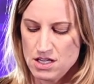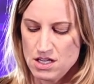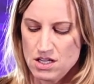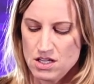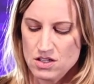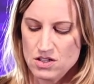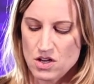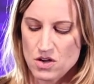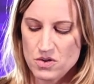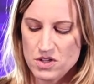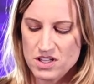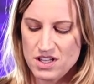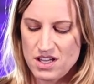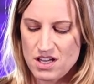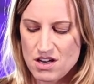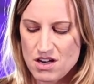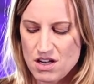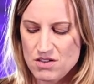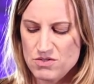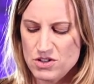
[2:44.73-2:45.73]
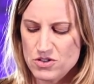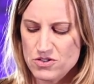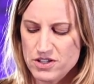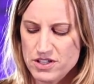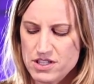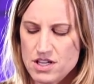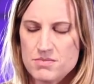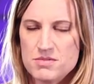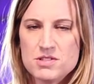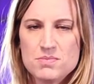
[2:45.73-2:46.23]
Locally, our Rotary
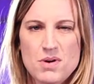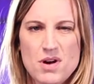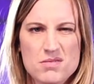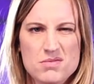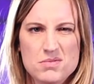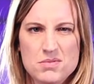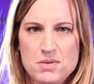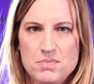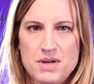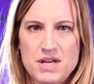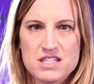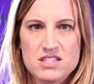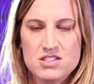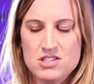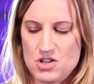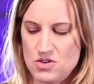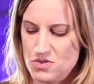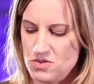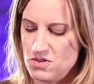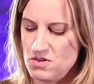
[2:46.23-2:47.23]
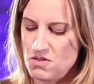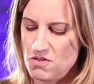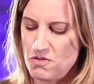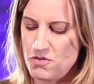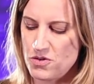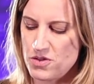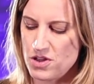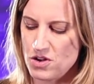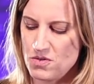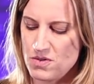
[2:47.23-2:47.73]
Club is probably best known
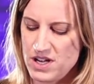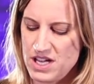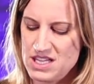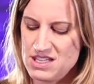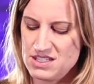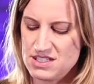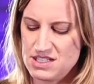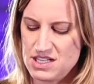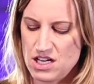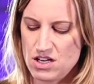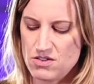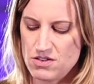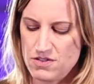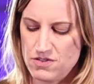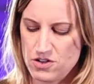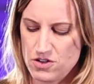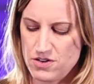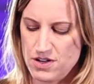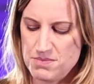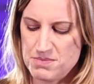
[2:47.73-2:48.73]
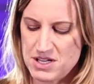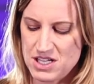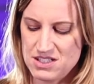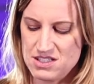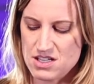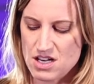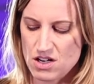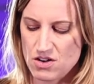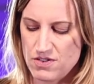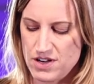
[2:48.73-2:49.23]
for the Great Snake River Greenbelt
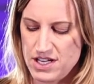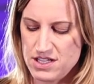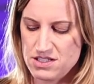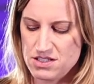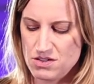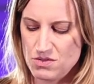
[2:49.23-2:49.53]
Duck Race,